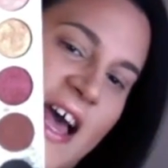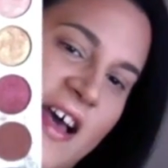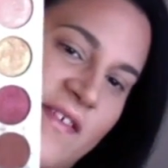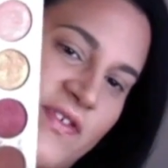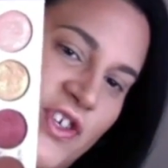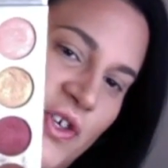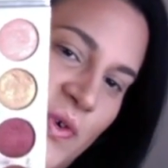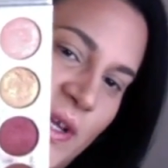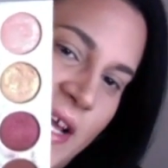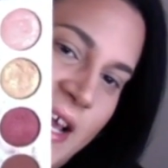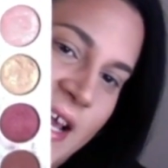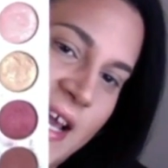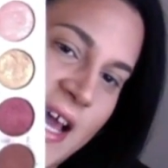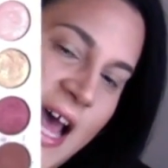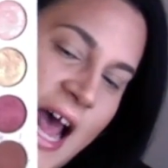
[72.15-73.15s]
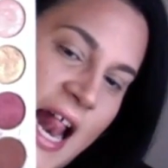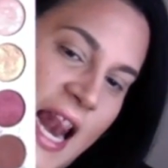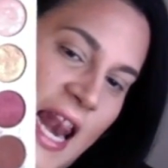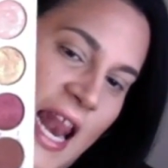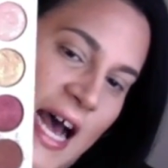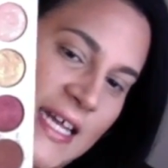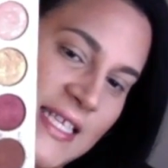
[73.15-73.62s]
I have shown it
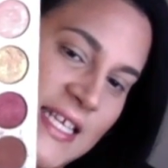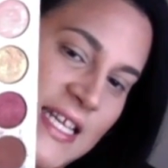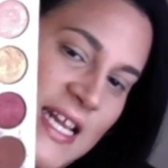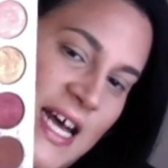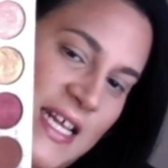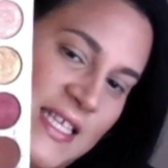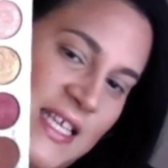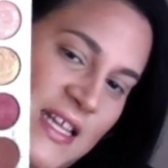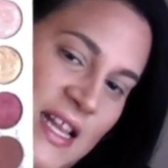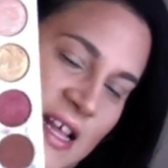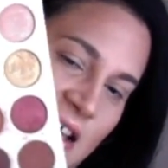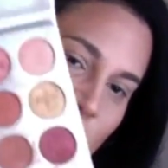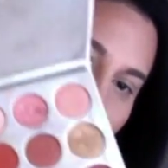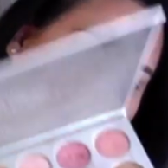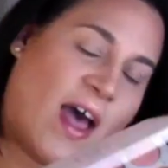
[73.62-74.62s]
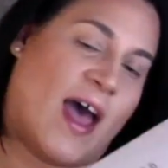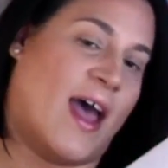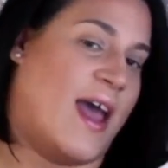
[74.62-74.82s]
lots and lots of love.